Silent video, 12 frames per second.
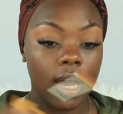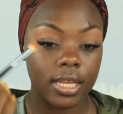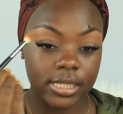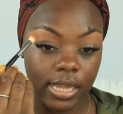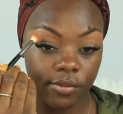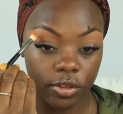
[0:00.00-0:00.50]

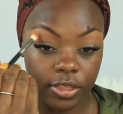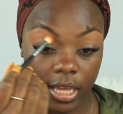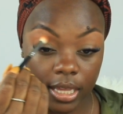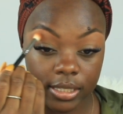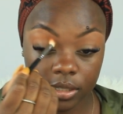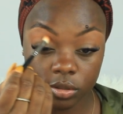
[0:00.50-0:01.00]
Several
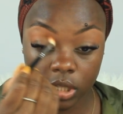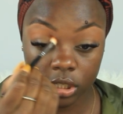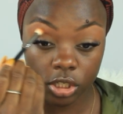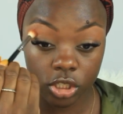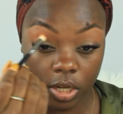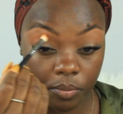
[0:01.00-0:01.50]
things, so let's
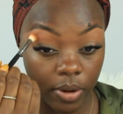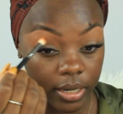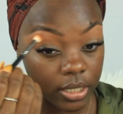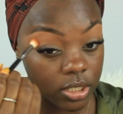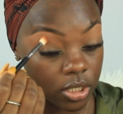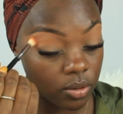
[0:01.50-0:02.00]
just jump right
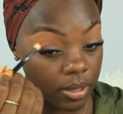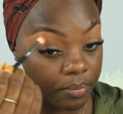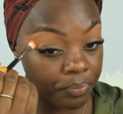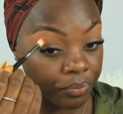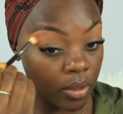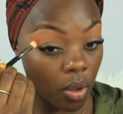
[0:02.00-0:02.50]
into it.
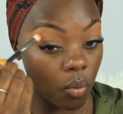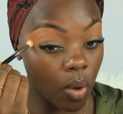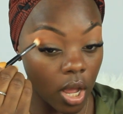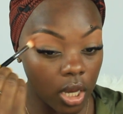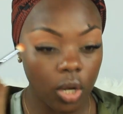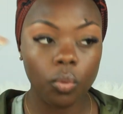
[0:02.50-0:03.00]

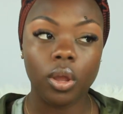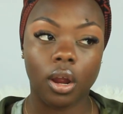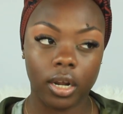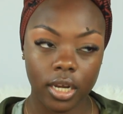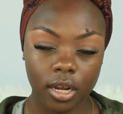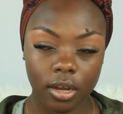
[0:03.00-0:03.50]
One, we
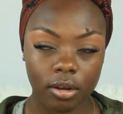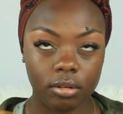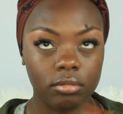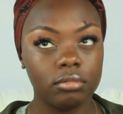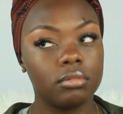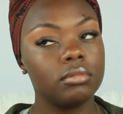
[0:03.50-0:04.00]
already
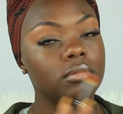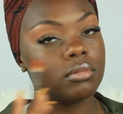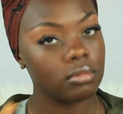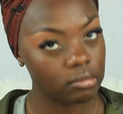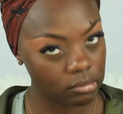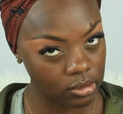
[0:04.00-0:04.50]
know
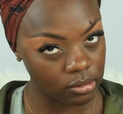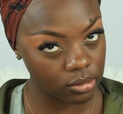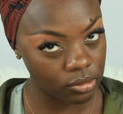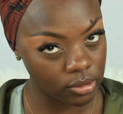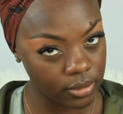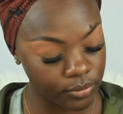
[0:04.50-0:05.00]
we're going
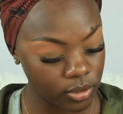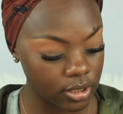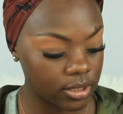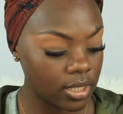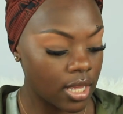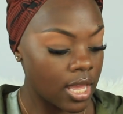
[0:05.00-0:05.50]
through a
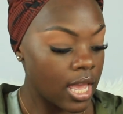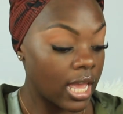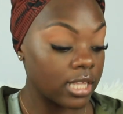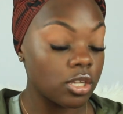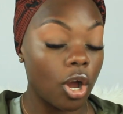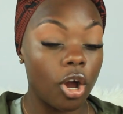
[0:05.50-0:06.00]
divorce.
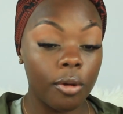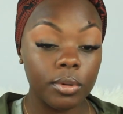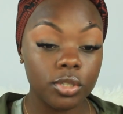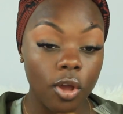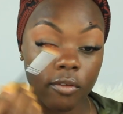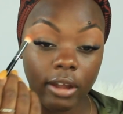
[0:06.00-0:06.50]
It's almost
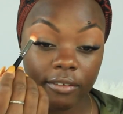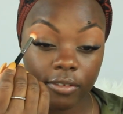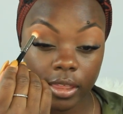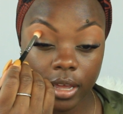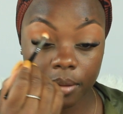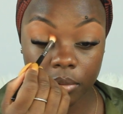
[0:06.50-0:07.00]
over. I feel
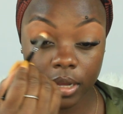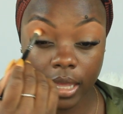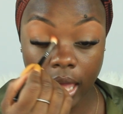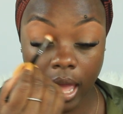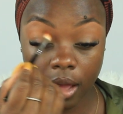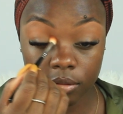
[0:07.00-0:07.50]
like I'm on
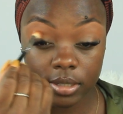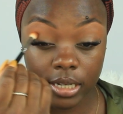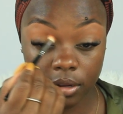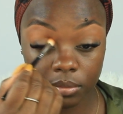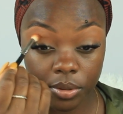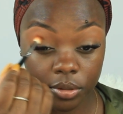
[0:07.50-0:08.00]

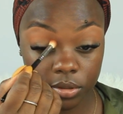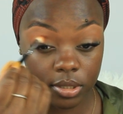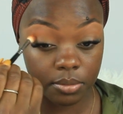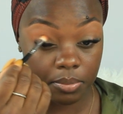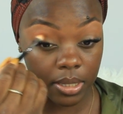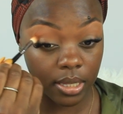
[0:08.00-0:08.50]
countdown mode
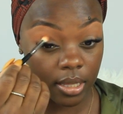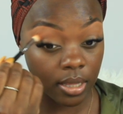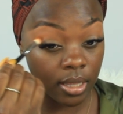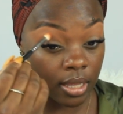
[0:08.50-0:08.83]
B.